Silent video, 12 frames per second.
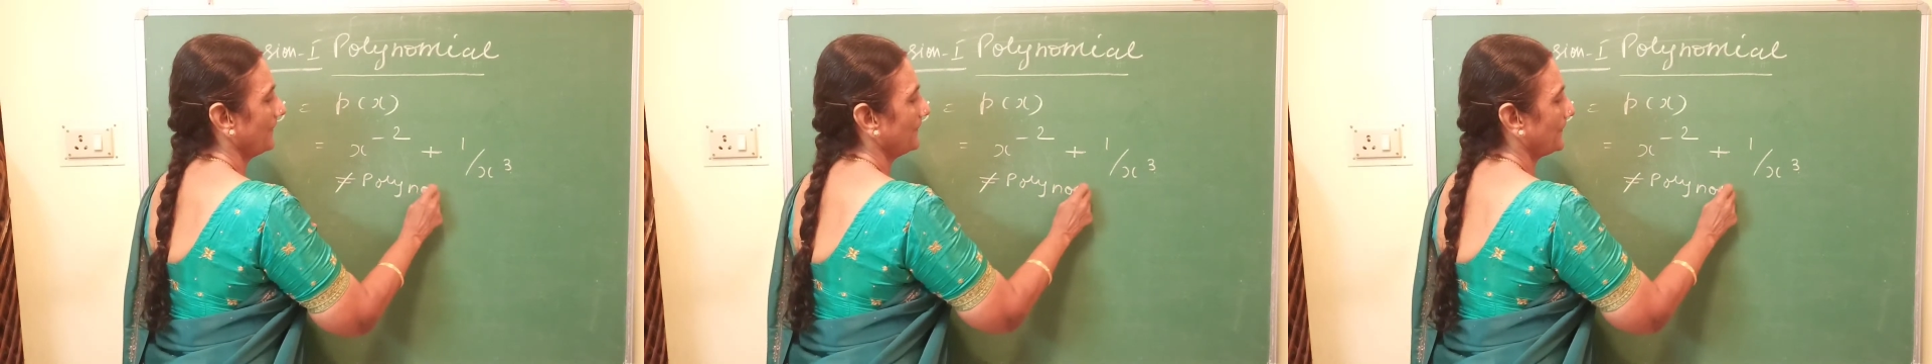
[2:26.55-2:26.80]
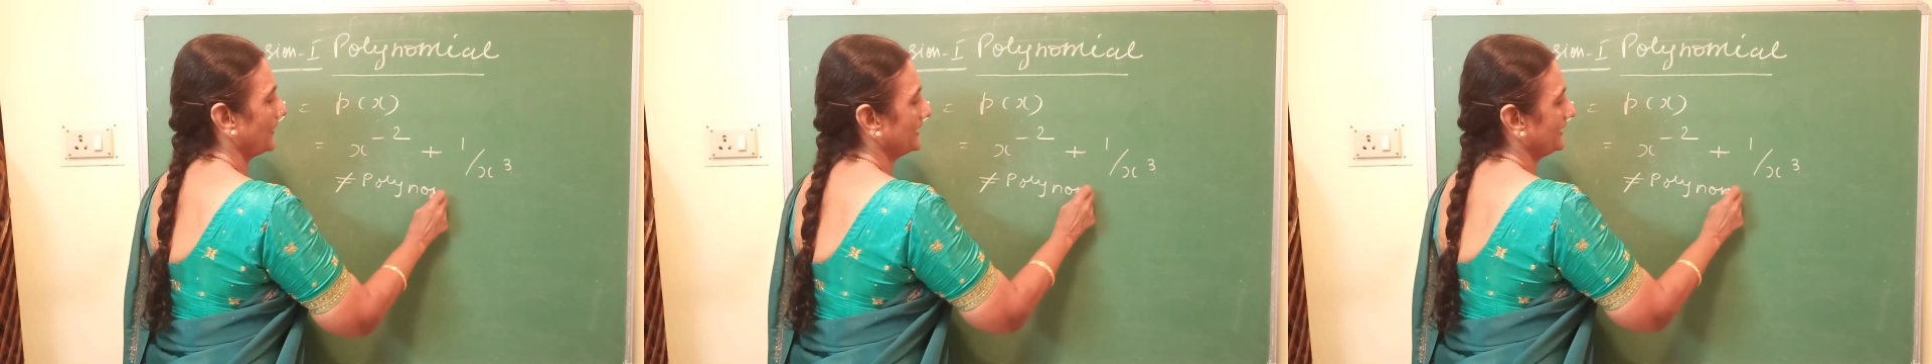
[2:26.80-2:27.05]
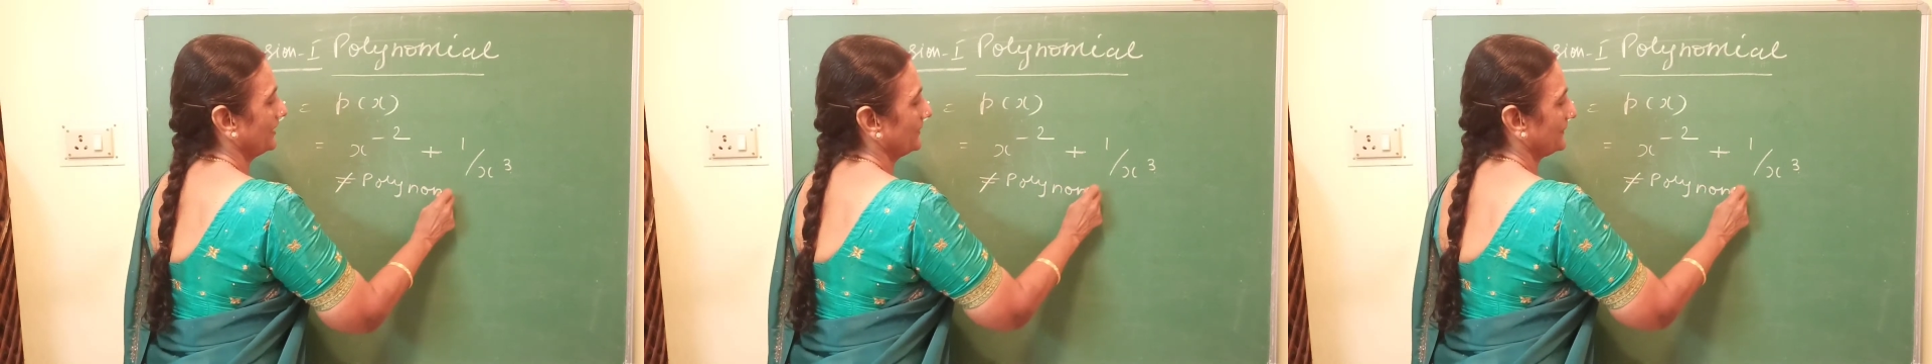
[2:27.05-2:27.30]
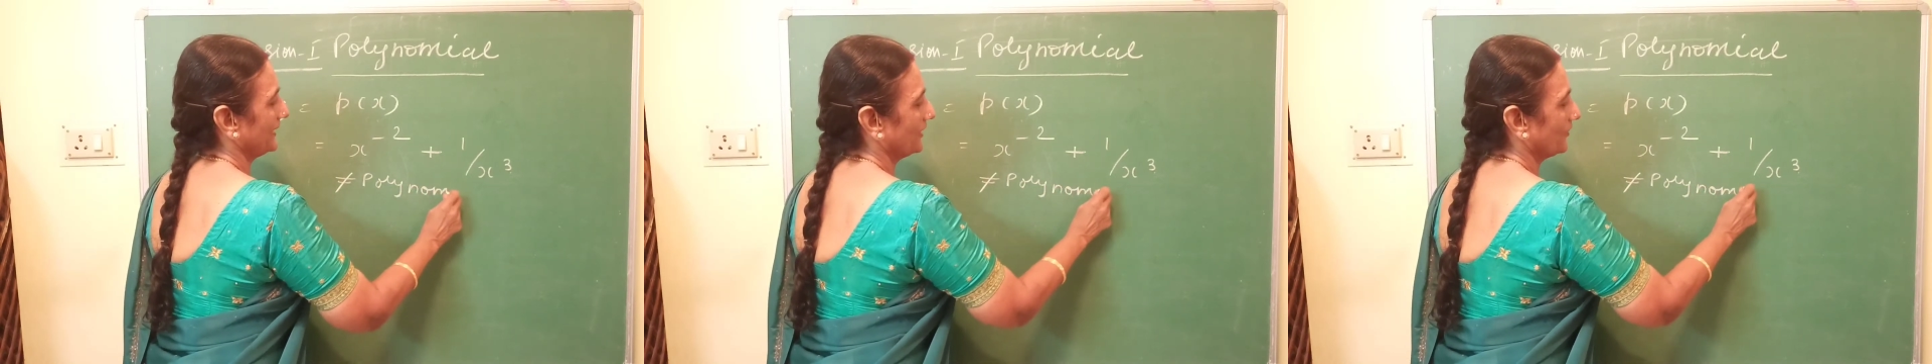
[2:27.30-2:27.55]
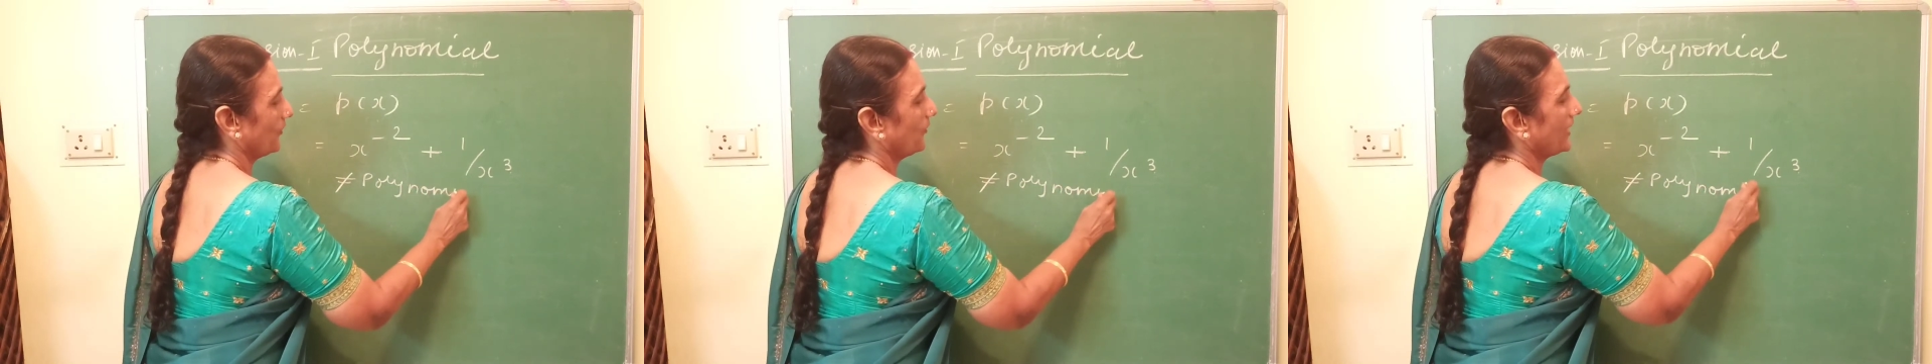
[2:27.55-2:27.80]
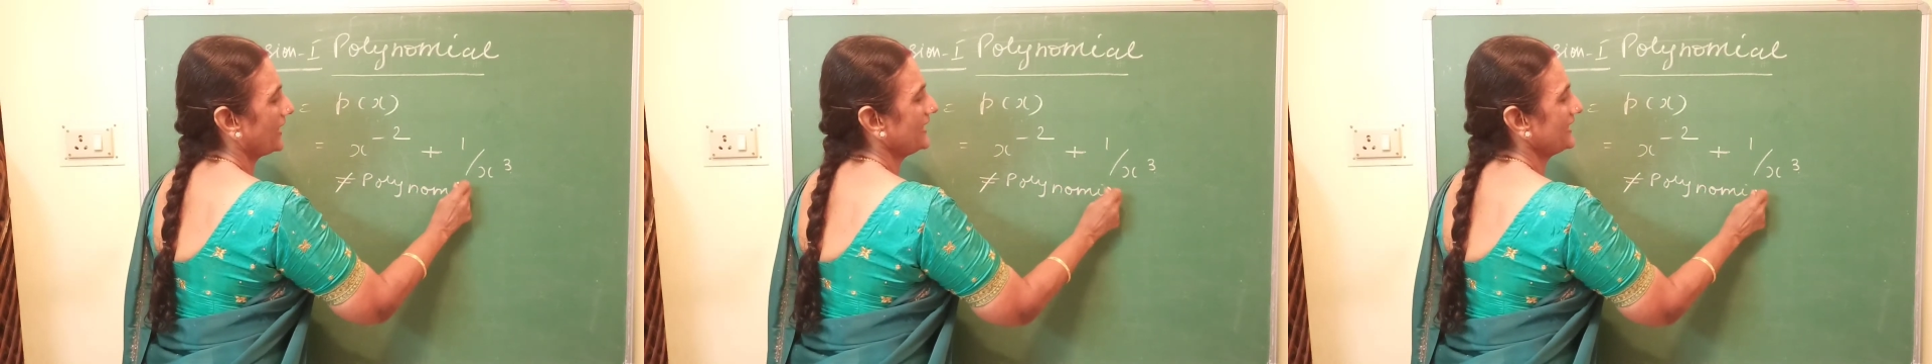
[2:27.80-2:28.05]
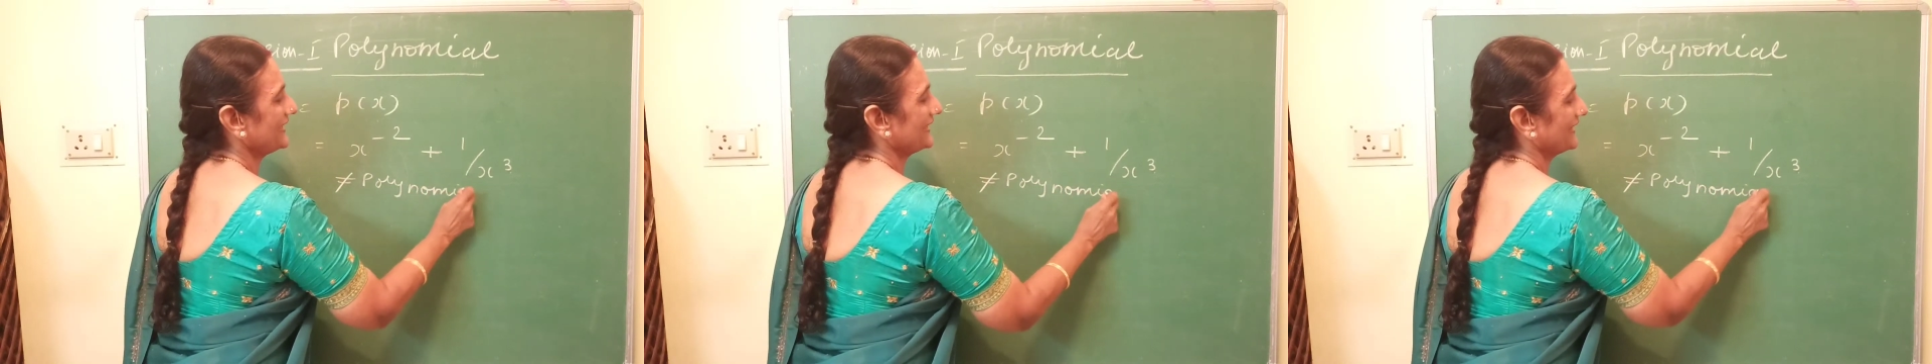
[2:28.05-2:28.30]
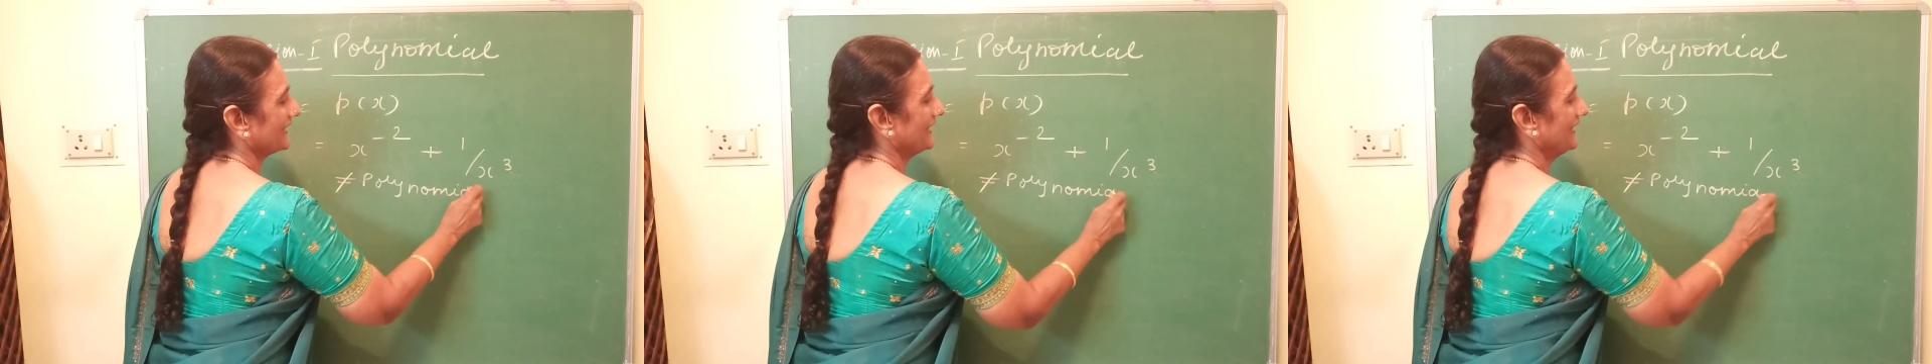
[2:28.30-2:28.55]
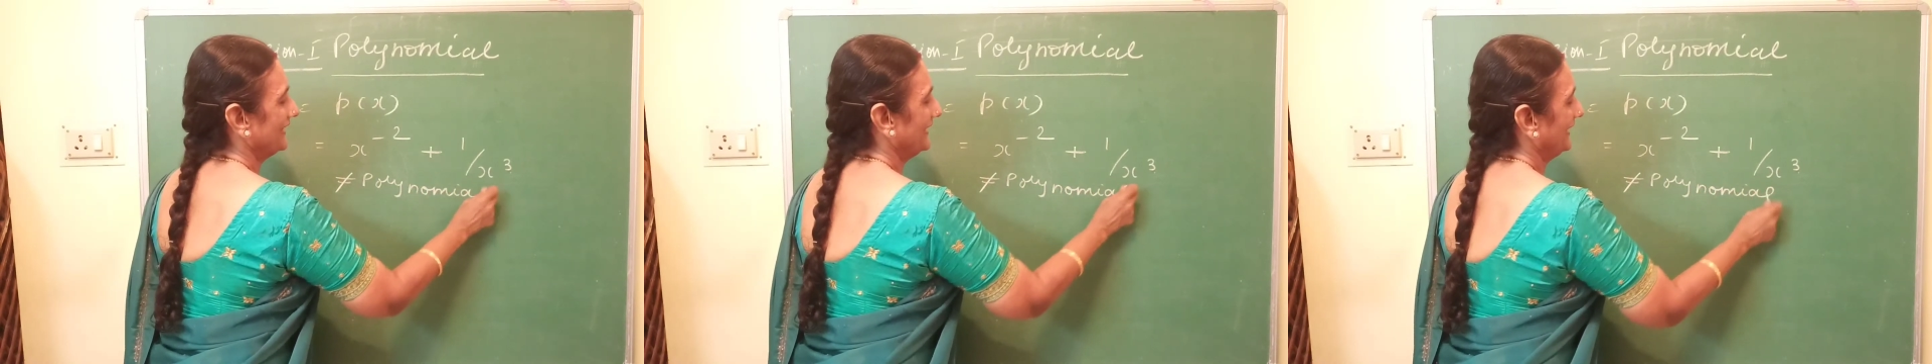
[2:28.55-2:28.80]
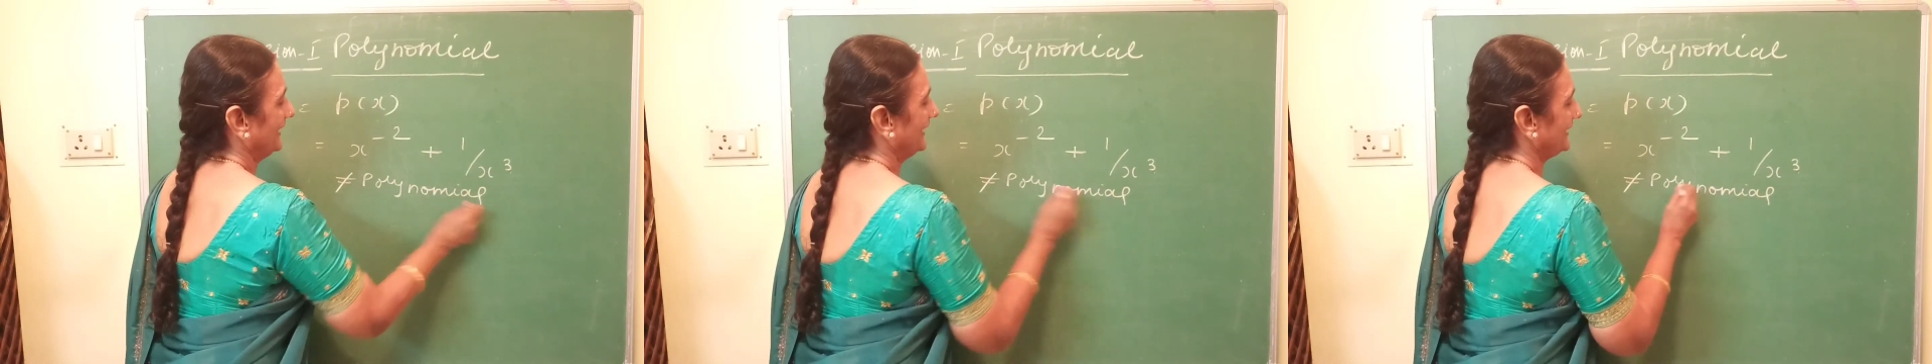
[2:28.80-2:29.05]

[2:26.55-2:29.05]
polynomial. Why? It